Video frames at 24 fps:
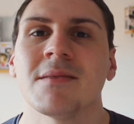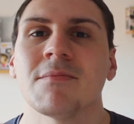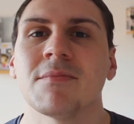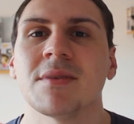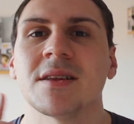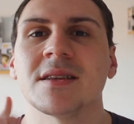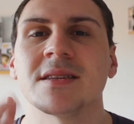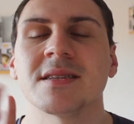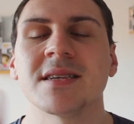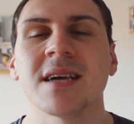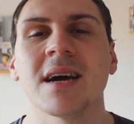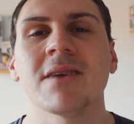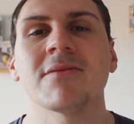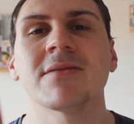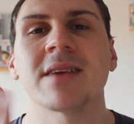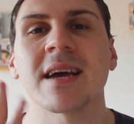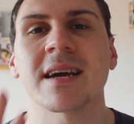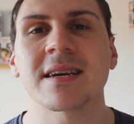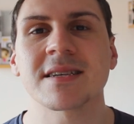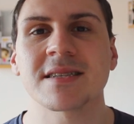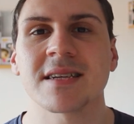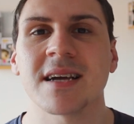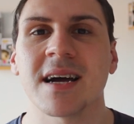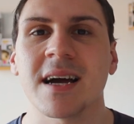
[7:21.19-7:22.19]
But until
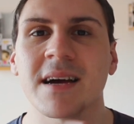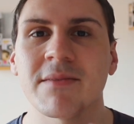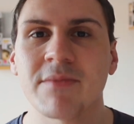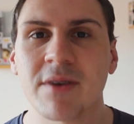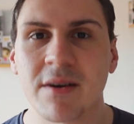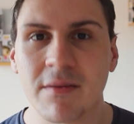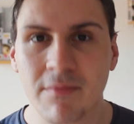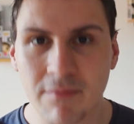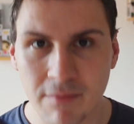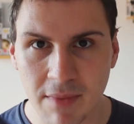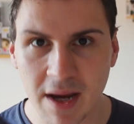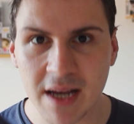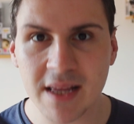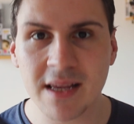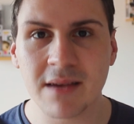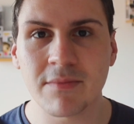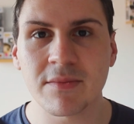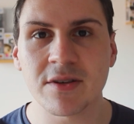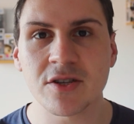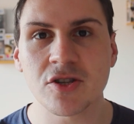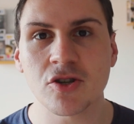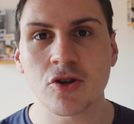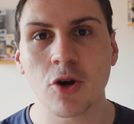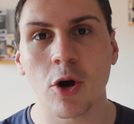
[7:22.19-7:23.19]
next time, my
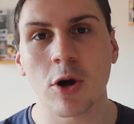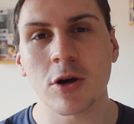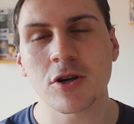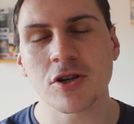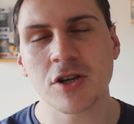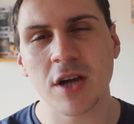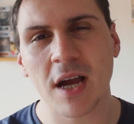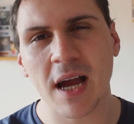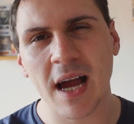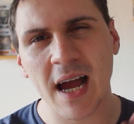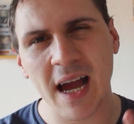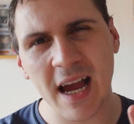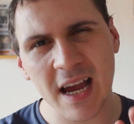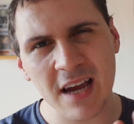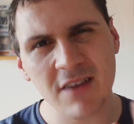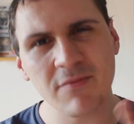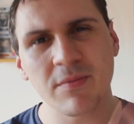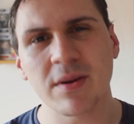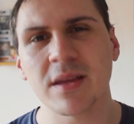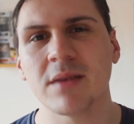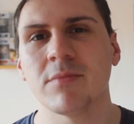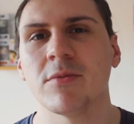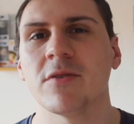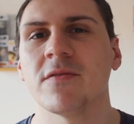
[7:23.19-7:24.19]
name is Josh, I have
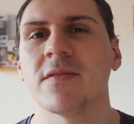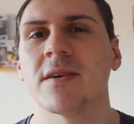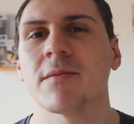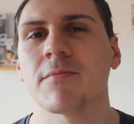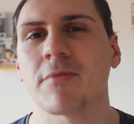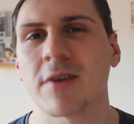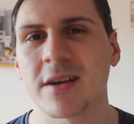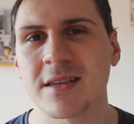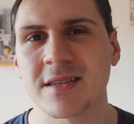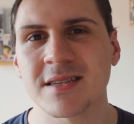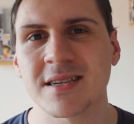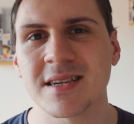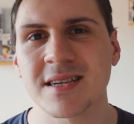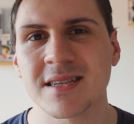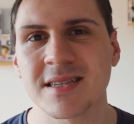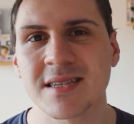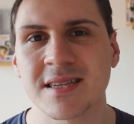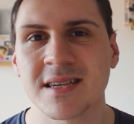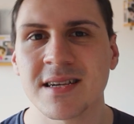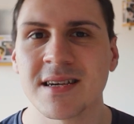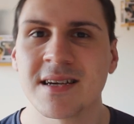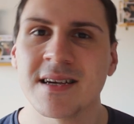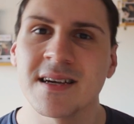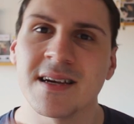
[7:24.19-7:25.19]
been Movie Apprentice,
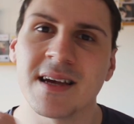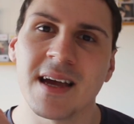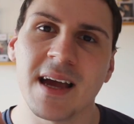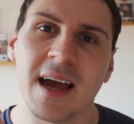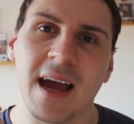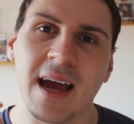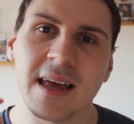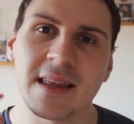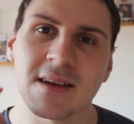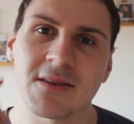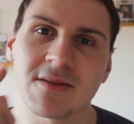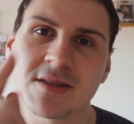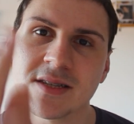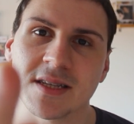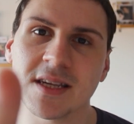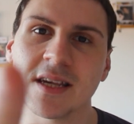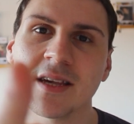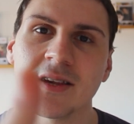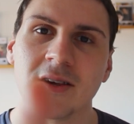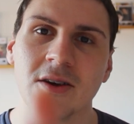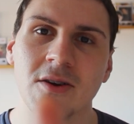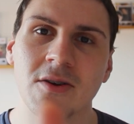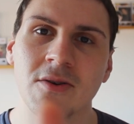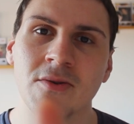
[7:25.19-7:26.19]
and I'll see
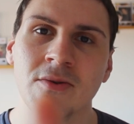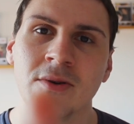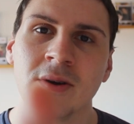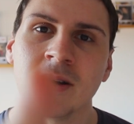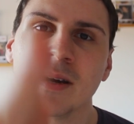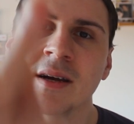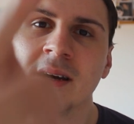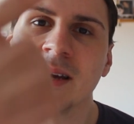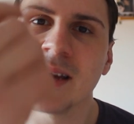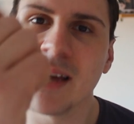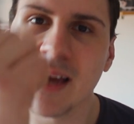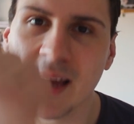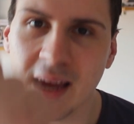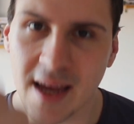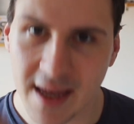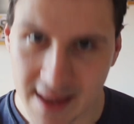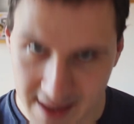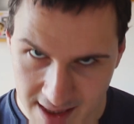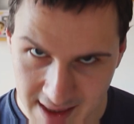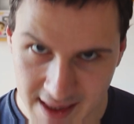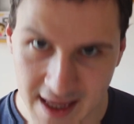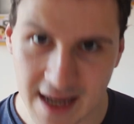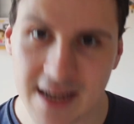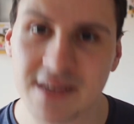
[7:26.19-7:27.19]
you in
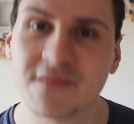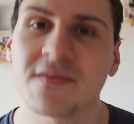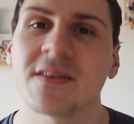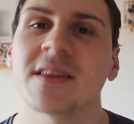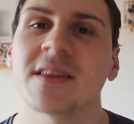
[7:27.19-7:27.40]
the next